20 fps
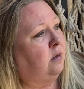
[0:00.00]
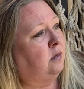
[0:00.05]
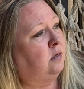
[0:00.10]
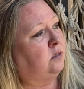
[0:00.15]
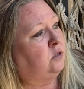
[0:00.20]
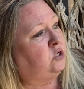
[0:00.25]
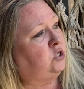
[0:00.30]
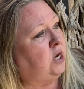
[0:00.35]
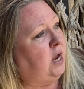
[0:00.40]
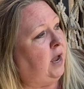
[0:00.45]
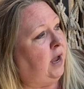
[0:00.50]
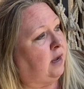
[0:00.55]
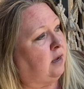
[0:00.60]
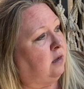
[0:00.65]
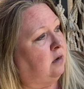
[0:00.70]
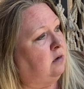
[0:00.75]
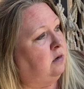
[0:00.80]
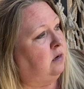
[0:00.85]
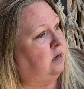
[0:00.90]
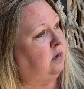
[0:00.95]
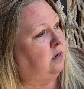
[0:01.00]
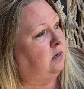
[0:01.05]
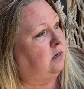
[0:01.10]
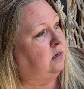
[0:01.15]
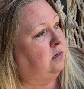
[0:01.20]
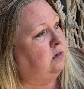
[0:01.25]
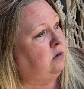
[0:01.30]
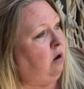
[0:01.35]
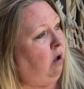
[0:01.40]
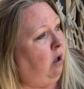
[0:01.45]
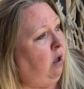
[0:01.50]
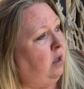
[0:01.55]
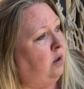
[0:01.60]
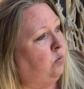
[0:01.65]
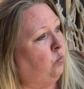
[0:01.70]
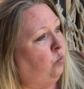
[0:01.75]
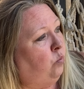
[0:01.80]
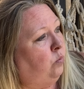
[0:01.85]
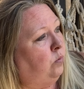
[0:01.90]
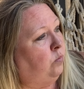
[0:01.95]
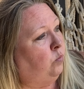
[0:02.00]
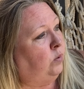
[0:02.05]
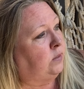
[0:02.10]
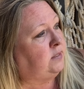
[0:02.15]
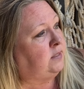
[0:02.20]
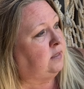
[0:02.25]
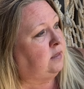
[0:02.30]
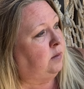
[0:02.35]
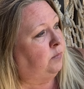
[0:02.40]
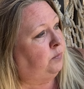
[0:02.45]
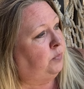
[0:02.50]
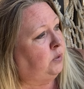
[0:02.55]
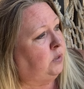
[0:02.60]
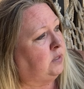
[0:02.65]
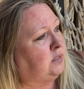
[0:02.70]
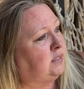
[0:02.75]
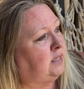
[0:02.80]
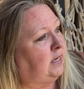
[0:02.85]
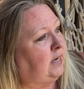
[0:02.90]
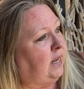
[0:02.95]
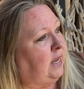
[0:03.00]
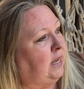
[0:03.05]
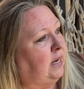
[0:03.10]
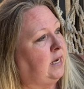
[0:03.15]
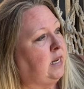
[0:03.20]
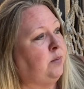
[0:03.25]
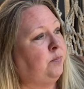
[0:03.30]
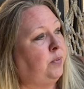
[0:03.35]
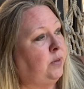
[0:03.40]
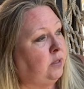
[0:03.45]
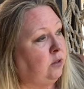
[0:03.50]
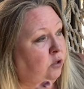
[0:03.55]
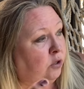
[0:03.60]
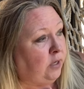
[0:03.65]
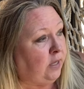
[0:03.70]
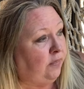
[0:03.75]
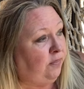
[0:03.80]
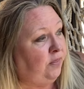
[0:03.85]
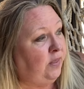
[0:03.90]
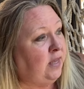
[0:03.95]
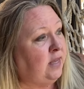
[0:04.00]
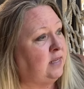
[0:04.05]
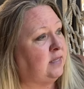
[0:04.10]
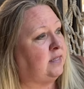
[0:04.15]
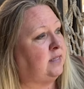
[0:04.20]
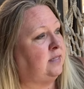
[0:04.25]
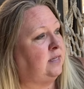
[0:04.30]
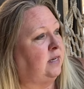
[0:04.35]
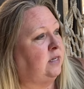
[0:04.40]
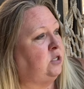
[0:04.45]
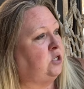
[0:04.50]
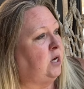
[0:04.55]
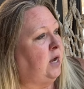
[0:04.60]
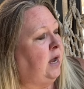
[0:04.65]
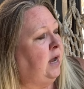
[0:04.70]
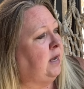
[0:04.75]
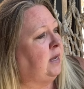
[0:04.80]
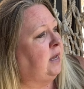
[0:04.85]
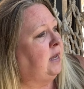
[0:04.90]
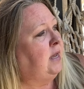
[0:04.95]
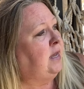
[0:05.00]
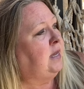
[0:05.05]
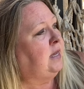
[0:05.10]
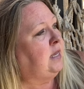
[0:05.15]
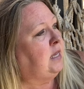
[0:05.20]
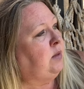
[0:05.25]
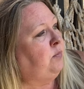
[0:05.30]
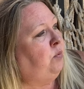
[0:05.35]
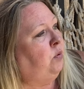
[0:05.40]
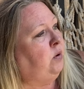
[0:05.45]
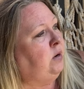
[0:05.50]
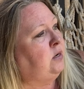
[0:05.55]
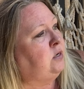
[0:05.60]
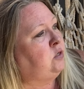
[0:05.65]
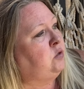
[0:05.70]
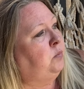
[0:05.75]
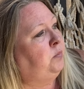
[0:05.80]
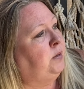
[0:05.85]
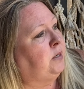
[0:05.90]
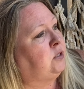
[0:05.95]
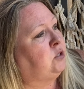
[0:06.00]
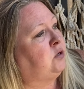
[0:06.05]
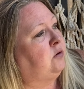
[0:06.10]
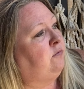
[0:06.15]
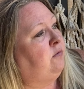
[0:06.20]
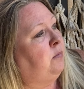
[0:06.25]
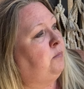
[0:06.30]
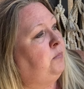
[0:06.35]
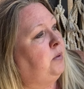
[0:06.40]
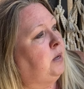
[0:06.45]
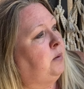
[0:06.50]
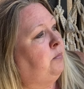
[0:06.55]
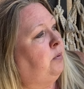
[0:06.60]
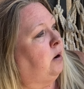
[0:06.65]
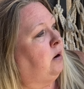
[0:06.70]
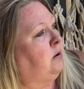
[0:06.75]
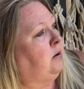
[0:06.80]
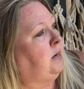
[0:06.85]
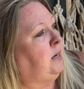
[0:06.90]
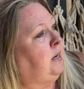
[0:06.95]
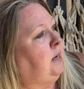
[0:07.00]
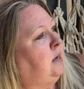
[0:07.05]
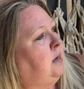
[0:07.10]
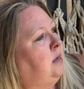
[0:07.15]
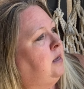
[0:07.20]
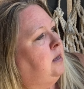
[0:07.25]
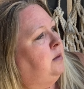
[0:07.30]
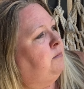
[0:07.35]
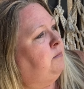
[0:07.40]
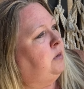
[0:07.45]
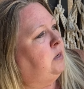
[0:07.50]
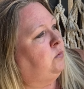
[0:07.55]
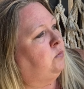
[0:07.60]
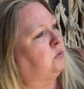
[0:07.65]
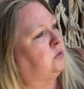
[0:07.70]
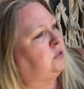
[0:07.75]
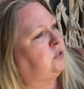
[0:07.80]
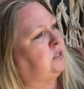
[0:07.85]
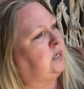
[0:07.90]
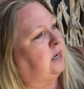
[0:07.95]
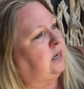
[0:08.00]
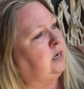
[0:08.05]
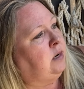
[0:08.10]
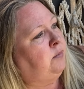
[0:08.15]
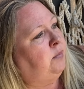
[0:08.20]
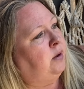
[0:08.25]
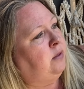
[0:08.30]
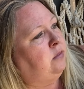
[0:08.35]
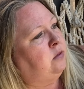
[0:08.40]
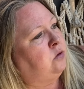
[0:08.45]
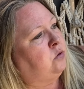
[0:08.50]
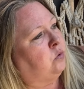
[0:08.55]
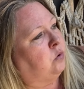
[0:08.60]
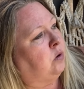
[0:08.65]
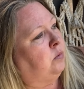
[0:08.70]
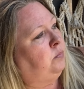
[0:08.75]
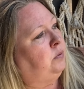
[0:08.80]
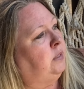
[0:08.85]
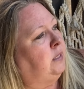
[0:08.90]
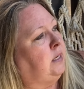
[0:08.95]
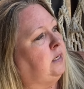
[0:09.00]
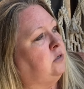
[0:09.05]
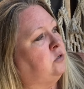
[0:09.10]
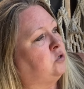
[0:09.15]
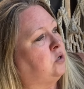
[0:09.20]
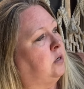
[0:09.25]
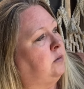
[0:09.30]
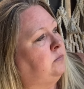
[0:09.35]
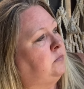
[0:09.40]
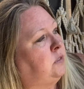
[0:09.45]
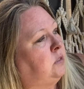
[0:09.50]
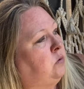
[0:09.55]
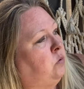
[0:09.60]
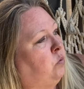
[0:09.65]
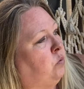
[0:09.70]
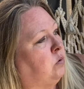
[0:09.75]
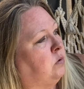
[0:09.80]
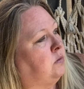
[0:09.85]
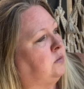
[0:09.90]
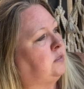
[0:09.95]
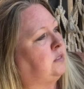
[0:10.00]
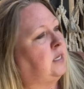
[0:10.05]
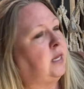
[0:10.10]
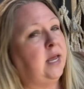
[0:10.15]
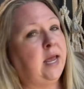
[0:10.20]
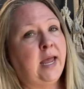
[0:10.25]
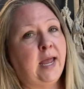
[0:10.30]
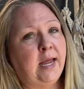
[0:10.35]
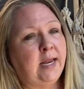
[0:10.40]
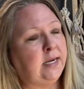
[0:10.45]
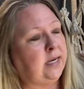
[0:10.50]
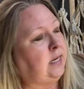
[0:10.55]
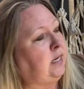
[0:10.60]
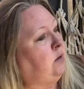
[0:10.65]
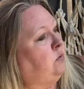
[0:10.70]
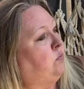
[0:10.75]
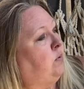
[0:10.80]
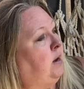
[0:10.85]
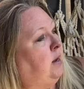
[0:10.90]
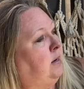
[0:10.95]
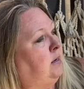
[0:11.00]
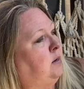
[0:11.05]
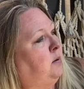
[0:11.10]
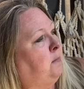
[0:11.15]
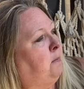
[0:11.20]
"Jack, not what's in the book," said Annie. "But look at this," said Jack. He pointed to a picture of a big party. Men were standing by the door playing drums and horns, and he read,